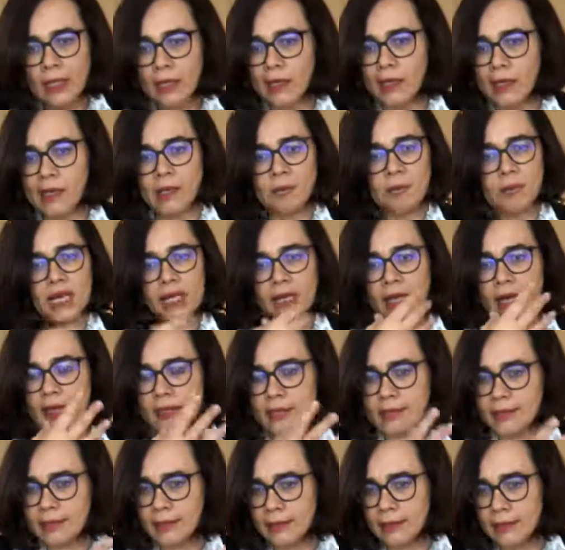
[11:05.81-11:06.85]

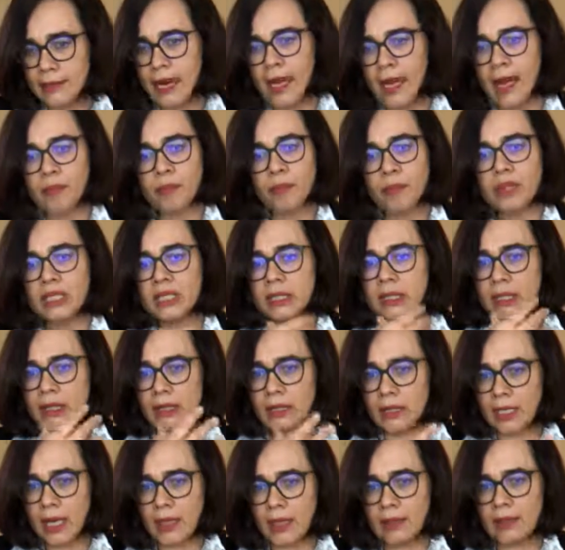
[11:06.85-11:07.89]
Marianne
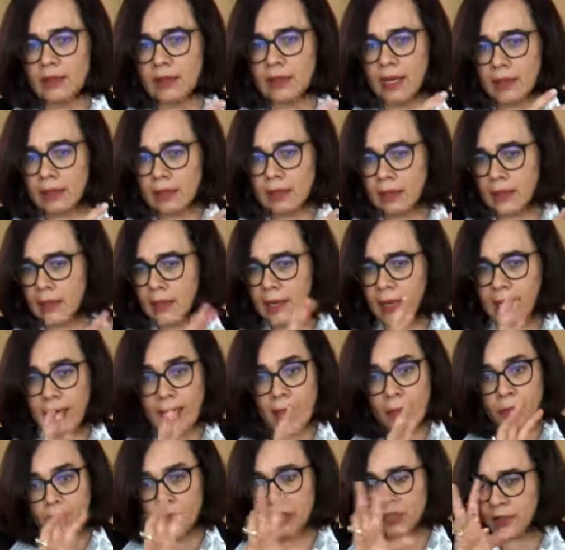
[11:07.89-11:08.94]
Satrapi, and a
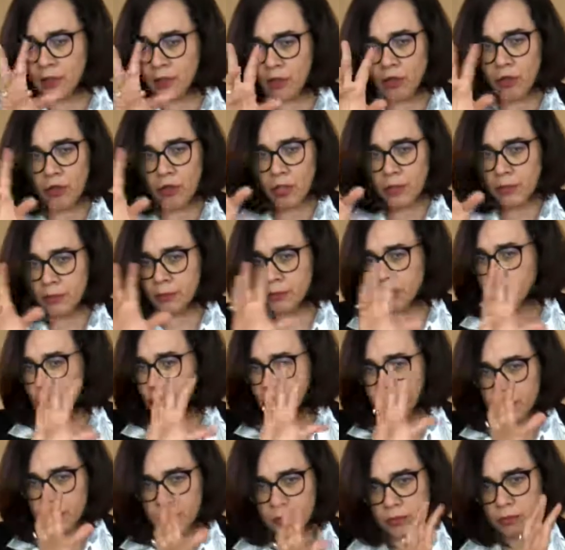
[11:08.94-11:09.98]
couple in
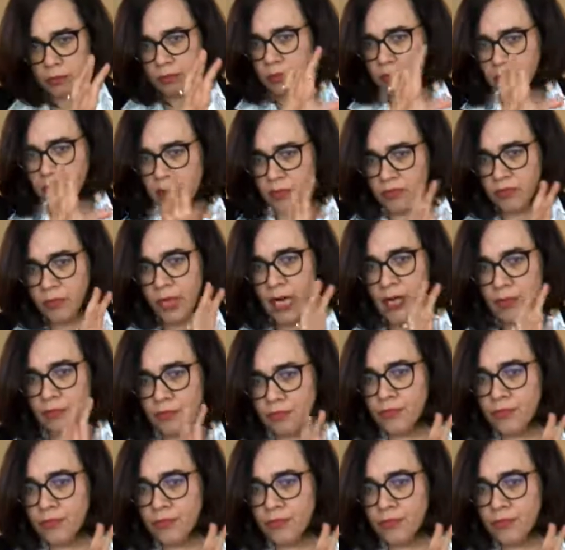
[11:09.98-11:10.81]
Hollywood, but very